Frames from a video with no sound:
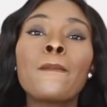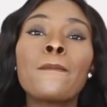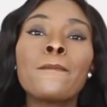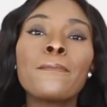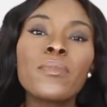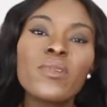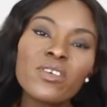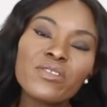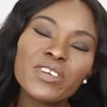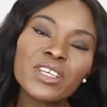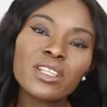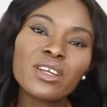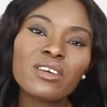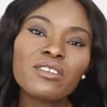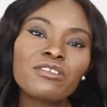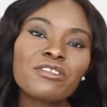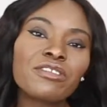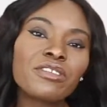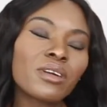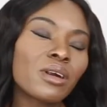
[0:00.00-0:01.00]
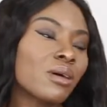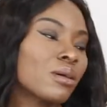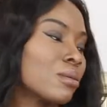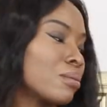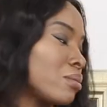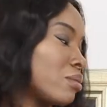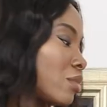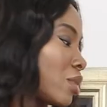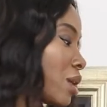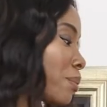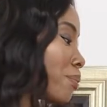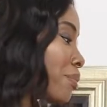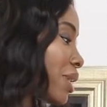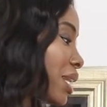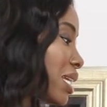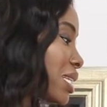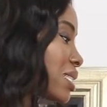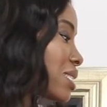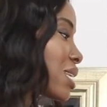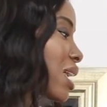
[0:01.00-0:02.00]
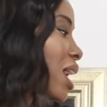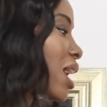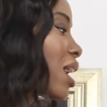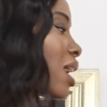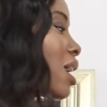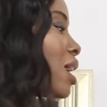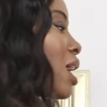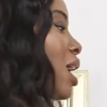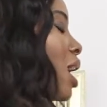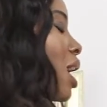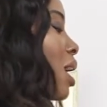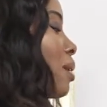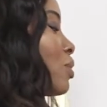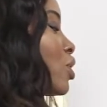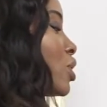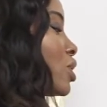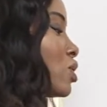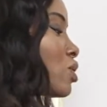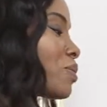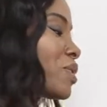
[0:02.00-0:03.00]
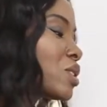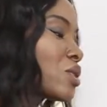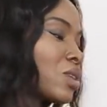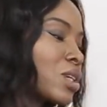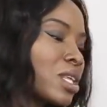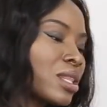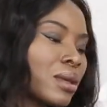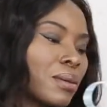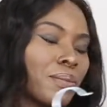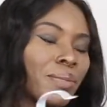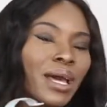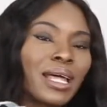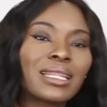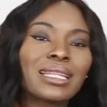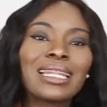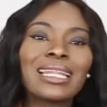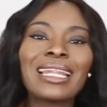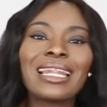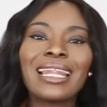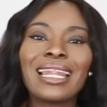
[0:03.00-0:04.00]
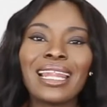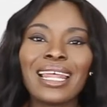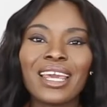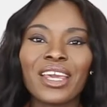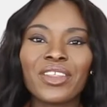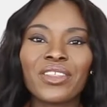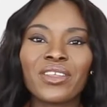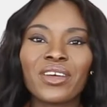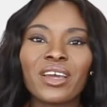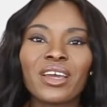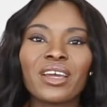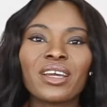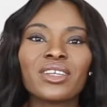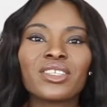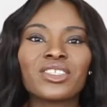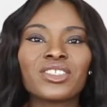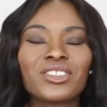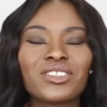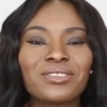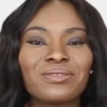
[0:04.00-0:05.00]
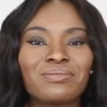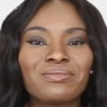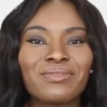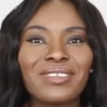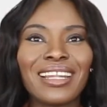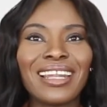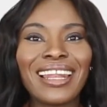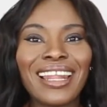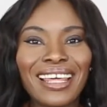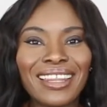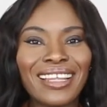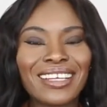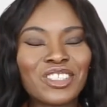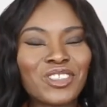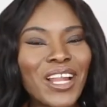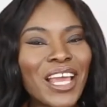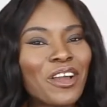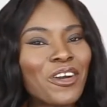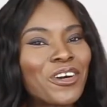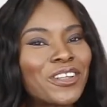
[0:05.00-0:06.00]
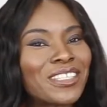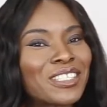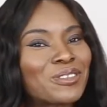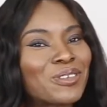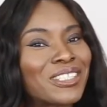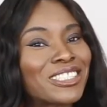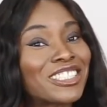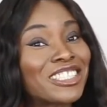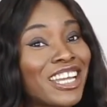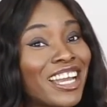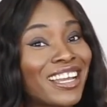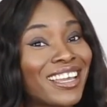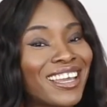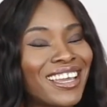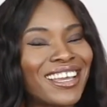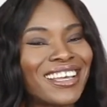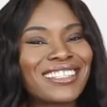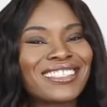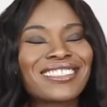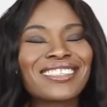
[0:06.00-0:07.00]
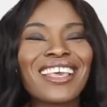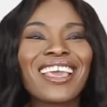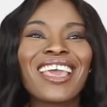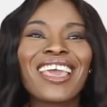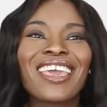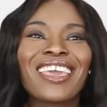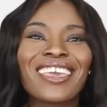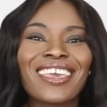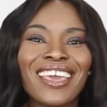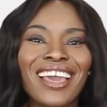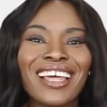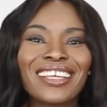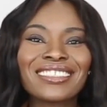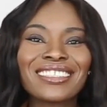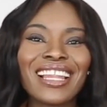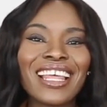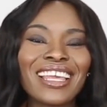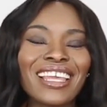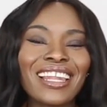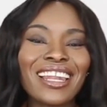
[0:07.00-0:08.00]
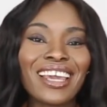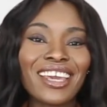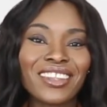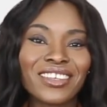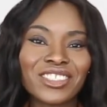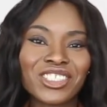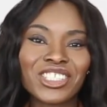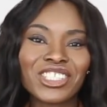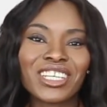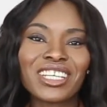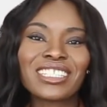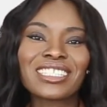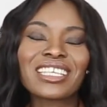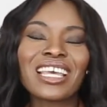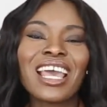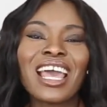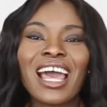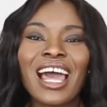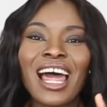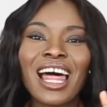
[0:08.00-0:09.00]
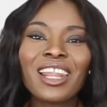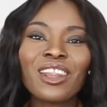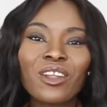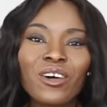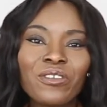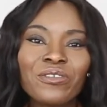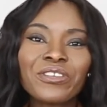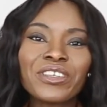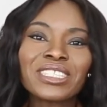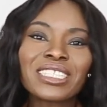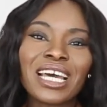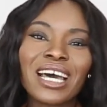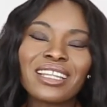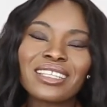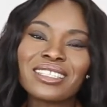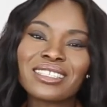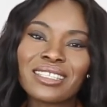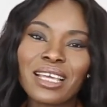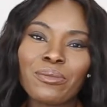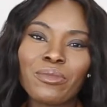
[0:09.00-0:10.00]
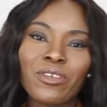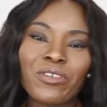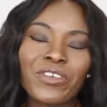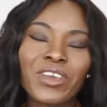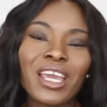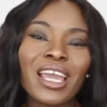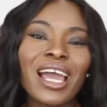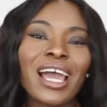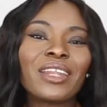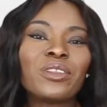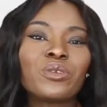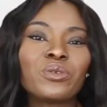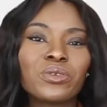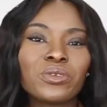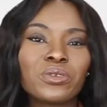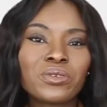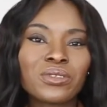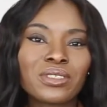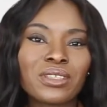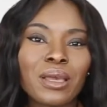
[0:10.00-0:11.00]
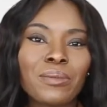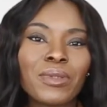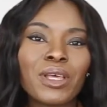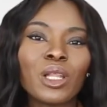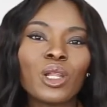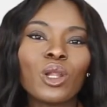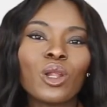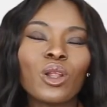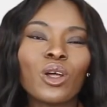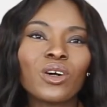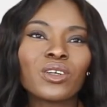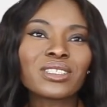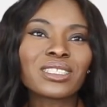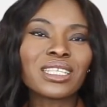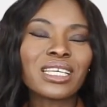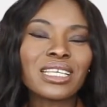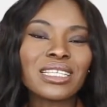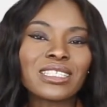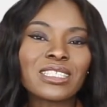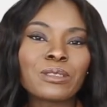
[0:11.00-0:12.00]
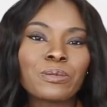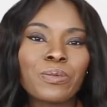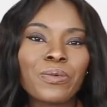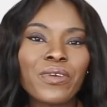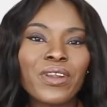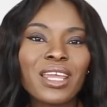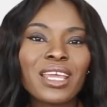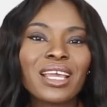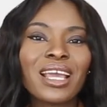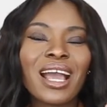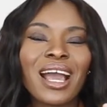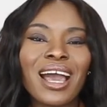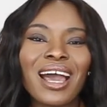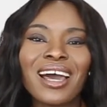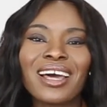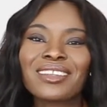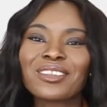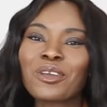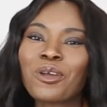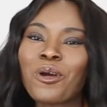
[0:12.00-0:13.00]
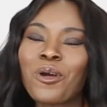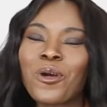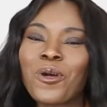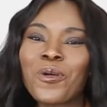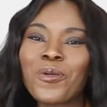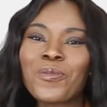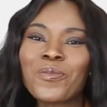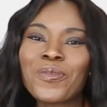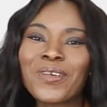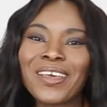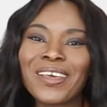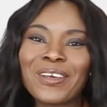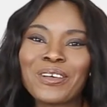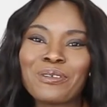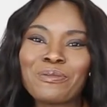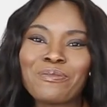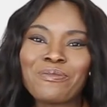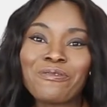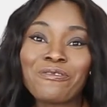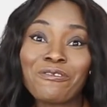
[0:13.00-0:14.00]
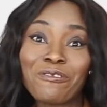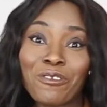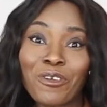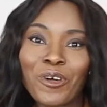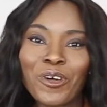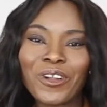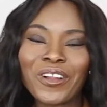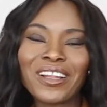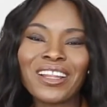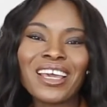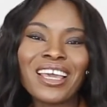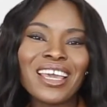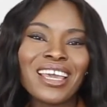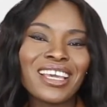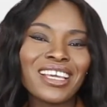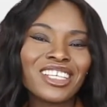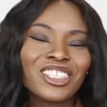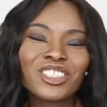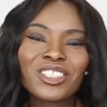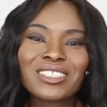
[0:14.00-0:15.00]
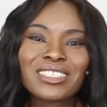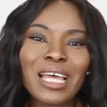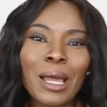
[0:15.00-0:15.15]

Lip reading: moving on from blazer, I'm going to be talking about leather. Should I call this one jacket? Yes, like a leather shirt. I love it at this time of year. I do use them a lot in spring and come fall. It's just